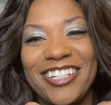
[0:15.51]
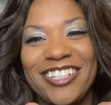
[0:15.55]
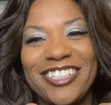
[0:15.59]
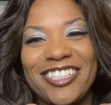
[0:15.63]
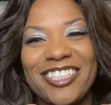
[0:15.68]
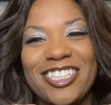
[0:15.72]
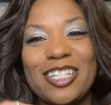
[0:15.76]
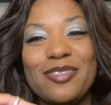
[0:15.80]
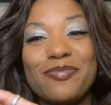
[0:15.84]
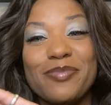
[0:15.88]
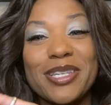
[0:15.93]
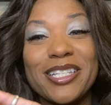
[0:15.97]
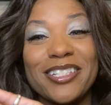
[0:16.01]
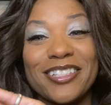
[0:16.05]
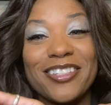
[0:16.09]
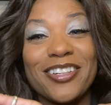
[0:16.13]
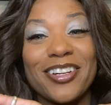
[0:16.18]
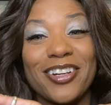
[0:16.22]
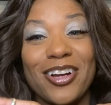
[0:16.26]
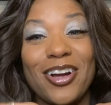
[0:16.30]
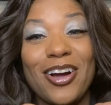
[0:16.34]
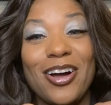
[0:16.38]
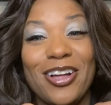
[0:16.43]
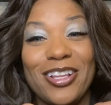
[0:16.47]
she missed
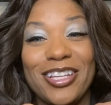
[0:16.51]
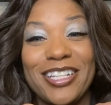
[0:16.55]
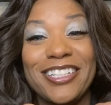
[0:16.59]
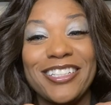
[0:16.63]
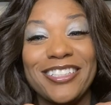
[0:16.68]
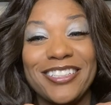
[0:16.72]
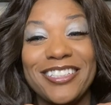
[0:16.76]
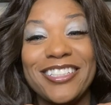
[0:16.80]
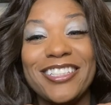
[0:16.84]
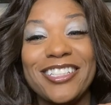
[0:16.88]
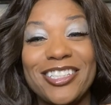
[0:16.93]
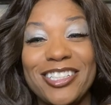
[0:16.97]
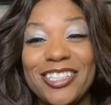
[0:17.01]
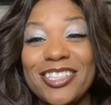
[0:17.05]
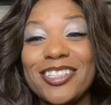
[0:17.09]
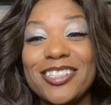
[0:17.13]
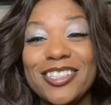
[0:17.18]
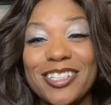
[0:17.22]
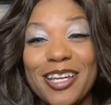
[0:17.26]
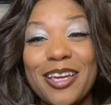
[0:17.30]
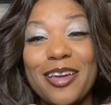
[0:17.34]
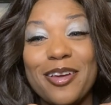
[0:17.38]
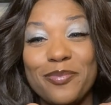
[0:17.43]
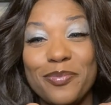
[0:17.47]
her calling. She
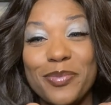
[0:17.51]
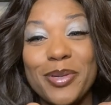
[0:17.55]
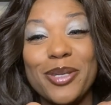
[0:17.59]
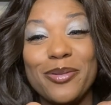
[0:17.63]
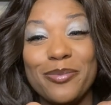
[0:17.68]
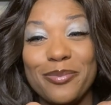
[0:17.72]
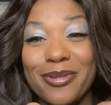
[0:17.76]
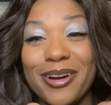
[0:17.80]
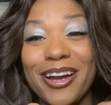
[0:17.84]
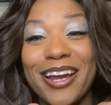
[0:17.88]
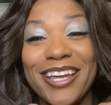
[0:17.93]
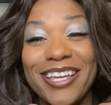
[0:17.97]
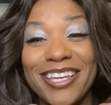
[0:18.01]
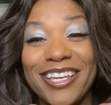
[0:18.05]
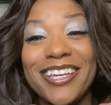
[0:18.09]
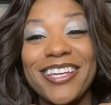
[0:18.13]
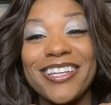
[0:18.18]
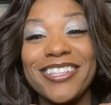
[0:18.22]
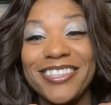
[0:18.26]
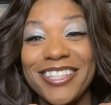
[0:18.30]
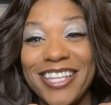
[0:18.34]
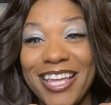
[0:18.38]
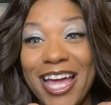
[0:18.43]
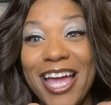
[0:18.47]
should have been
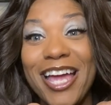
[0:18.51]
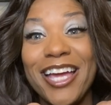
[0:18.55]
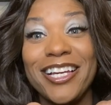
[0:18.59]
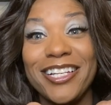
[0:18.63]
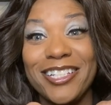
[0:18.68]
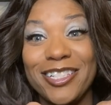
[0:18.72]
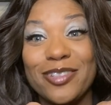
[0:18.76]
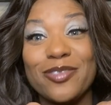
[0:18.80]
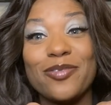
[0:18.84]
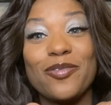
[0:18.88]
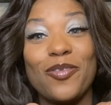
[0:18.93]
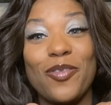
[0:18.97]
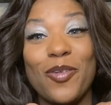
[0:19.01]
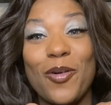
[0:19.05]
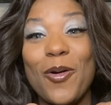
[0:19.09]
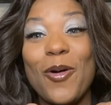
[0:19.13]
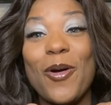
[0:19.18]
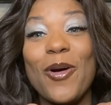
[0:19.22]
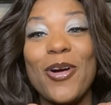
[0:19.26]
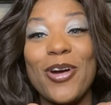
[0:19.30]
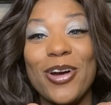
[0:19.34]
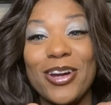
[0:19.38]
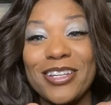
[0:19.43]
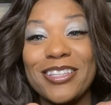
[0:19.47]
breaking legs
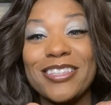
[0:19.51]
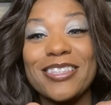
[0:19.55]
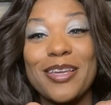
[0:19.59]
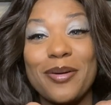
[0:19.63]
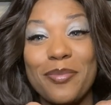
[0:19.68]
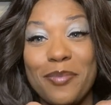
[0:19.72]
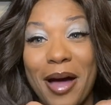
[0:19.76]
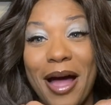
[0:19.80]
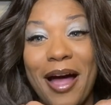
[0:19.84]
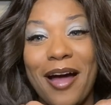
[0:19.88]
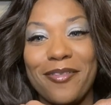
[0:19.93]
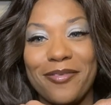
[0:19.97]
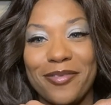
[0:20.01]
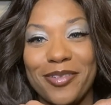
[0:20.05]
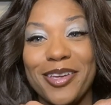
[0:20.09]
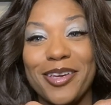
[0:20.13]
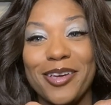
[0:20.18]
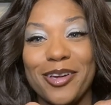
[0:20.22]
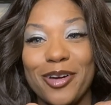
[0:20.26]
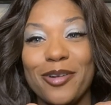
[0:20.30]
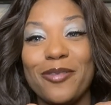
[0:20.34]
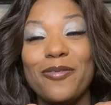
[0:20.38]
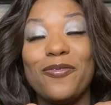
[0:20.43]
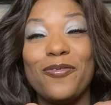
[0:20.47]
for the
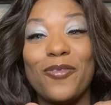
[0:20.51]
mafia,